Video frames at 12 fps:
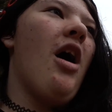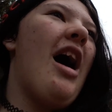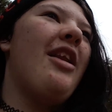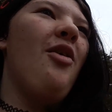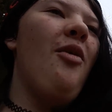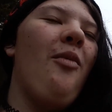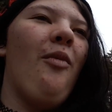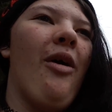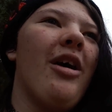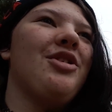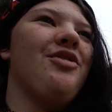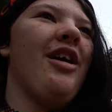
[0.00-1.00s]
I don't
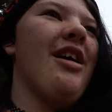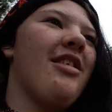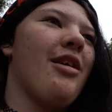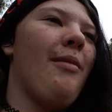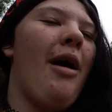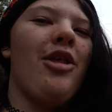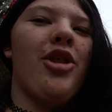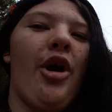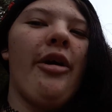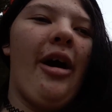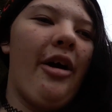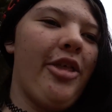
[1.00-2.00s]
watch Rice Gum. I'll
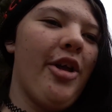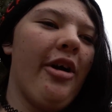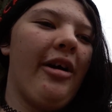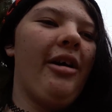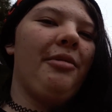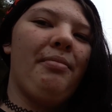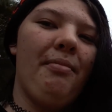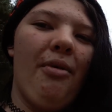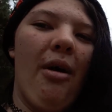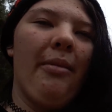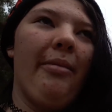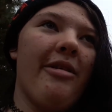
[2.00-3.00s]
start. I'll start. I'll
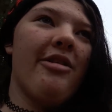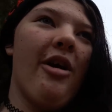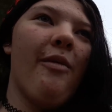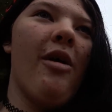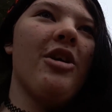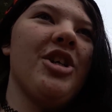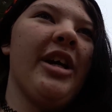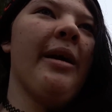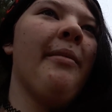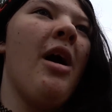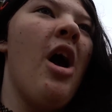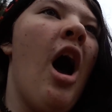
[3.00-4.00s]
probably start watching
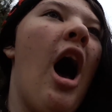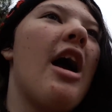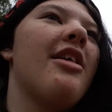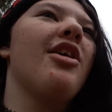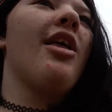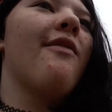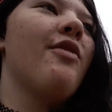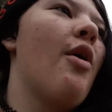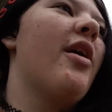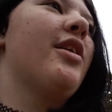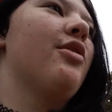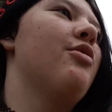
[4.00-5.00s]
him. I still have no
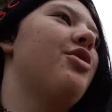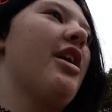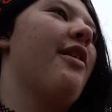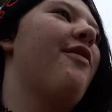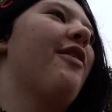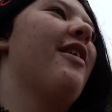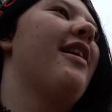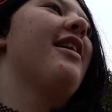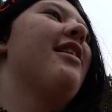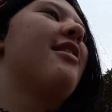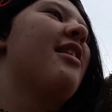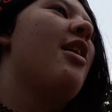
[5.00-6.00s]
idea who Jennifer
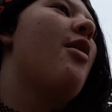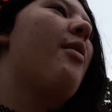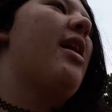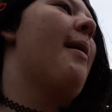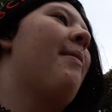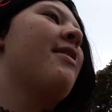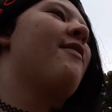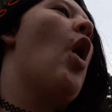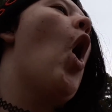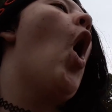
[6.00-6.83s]
is. What happens if I?